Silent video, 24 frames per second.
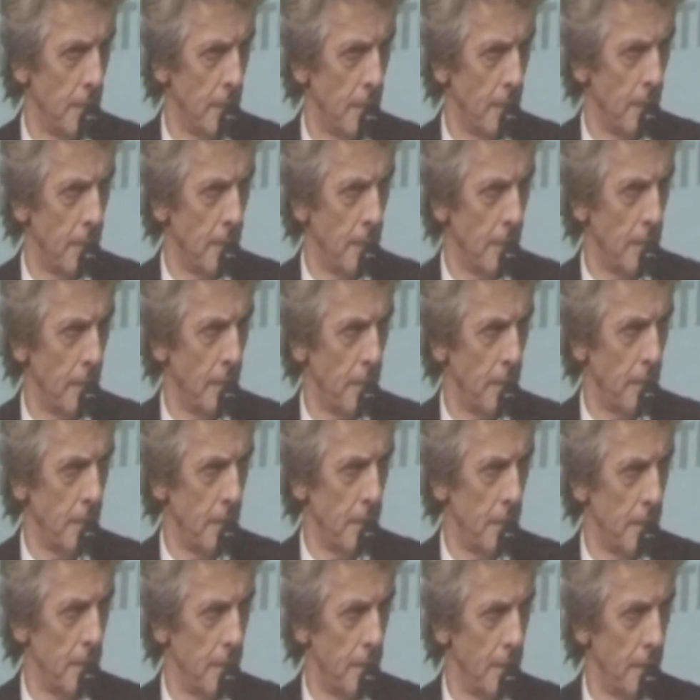
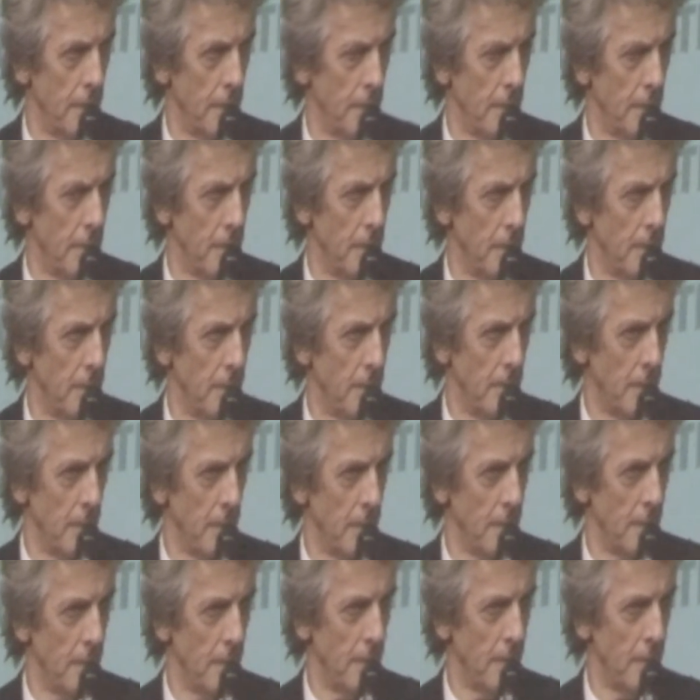
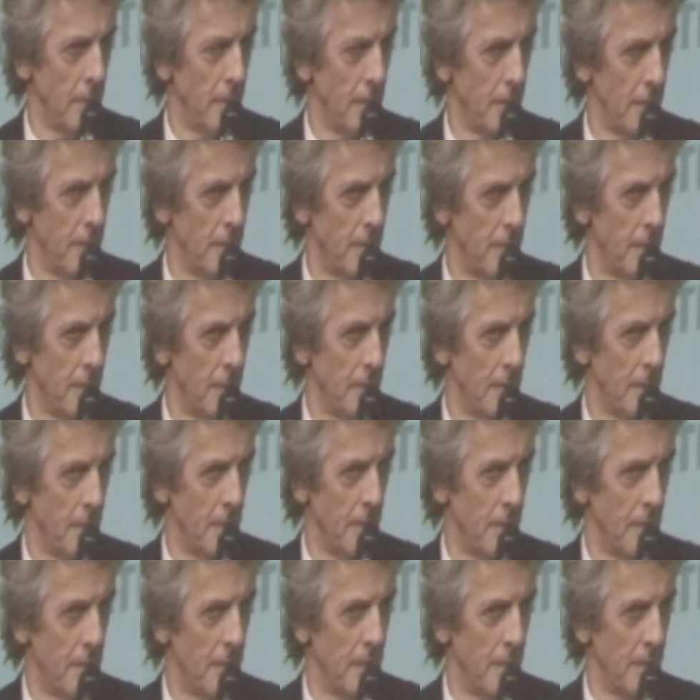
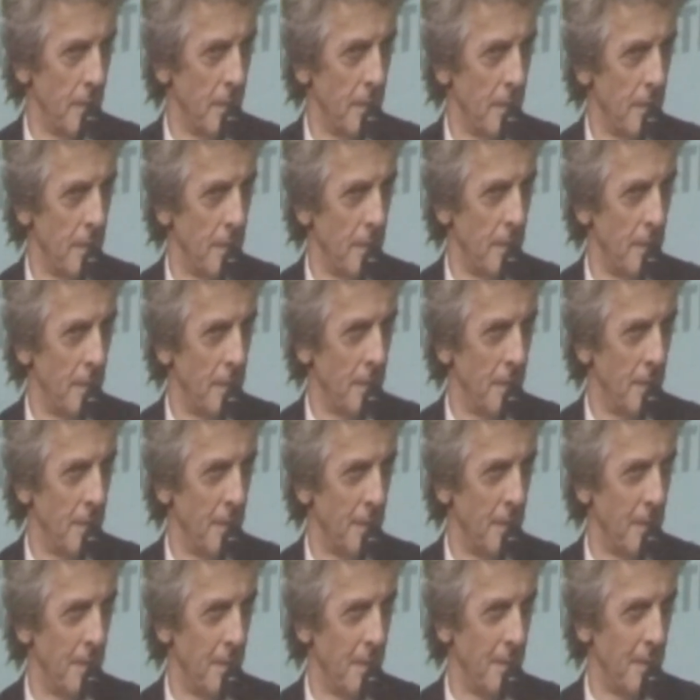
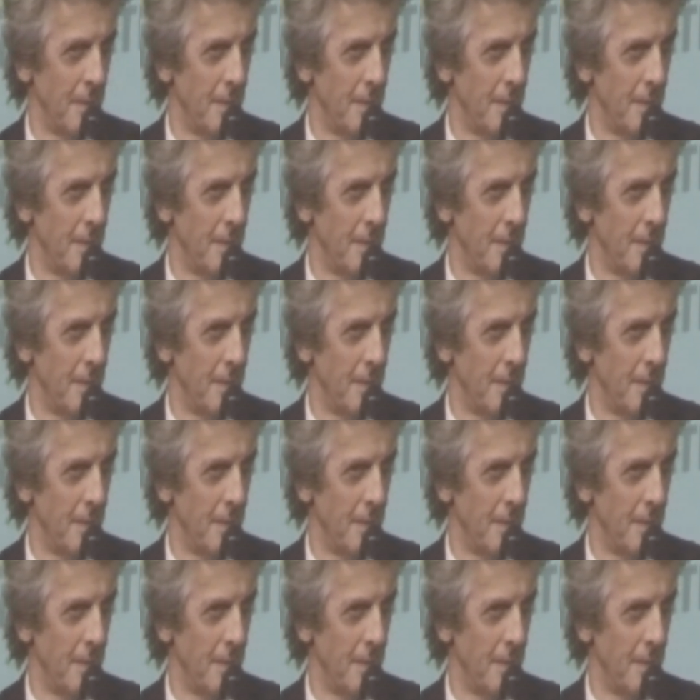This person isn't speaking.